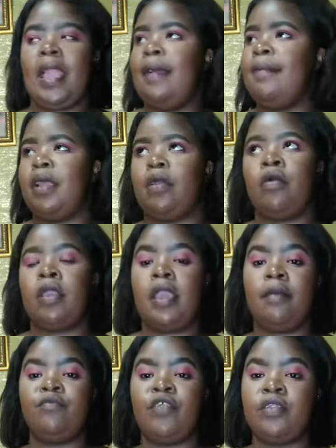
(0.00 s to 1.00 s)
I'm like, okay,
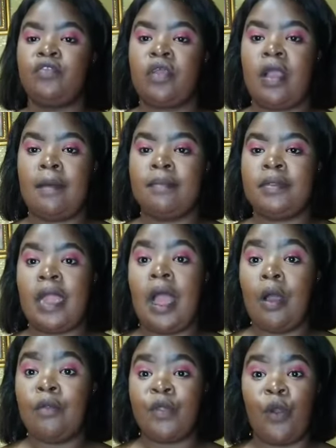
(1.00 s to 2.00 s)
I'm trying to calm
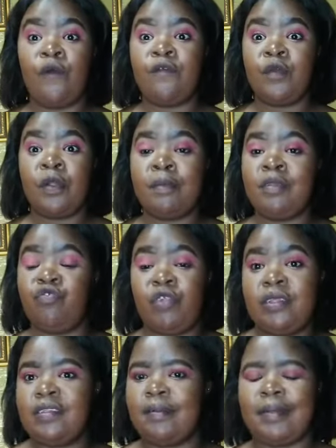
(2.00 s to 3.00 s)
down. They're offering me
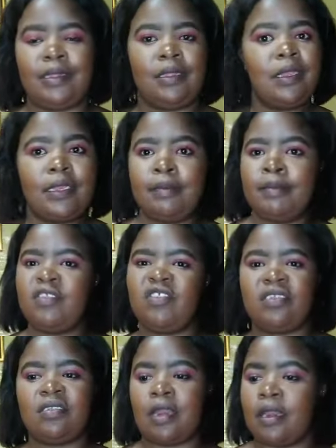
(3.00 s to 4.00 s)
drinks. I'm giving me
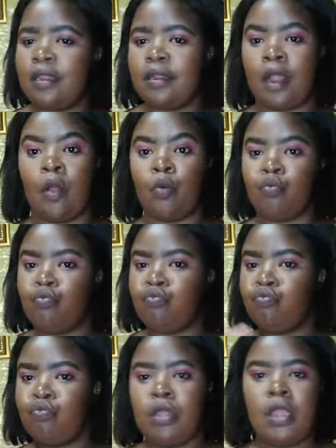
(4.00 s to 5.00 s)
just drink now.
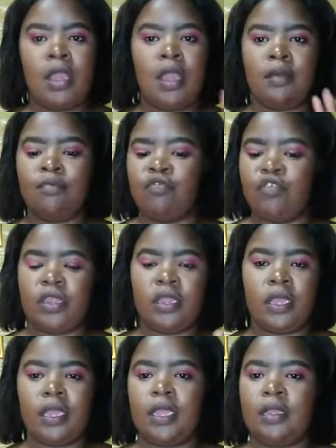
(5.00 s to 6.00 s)
I'm
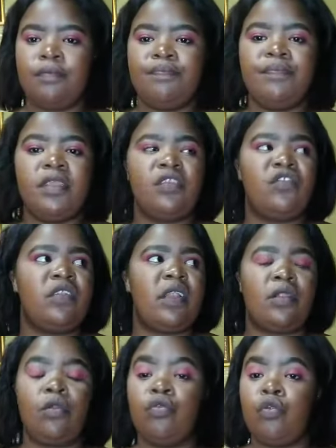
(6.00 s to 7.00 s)
drinking. And she's
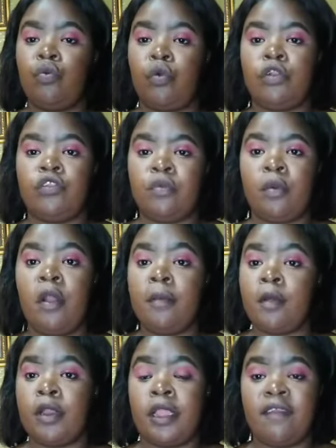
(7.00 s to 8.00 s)
like, no, don't worry. Tomorrow I'm
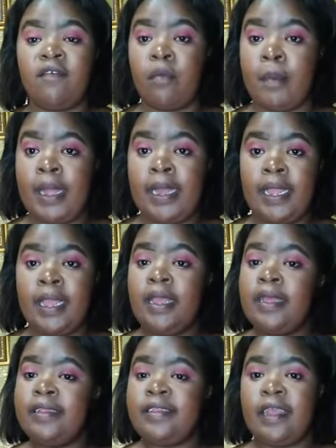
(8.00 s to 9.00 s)
going to give you money.
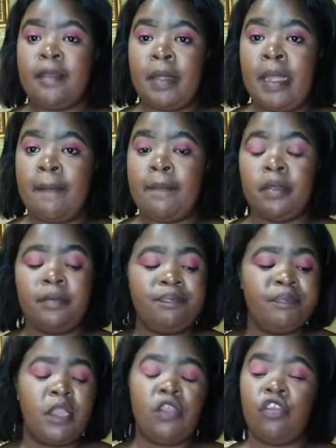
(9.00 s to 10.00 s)
Take my number.
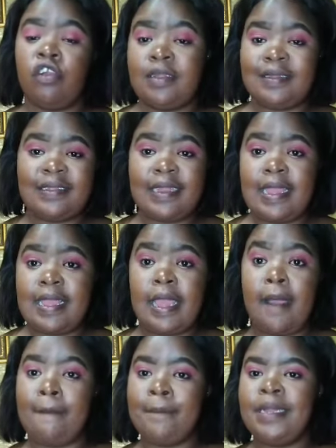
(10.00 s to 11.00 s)
You're going to stay here.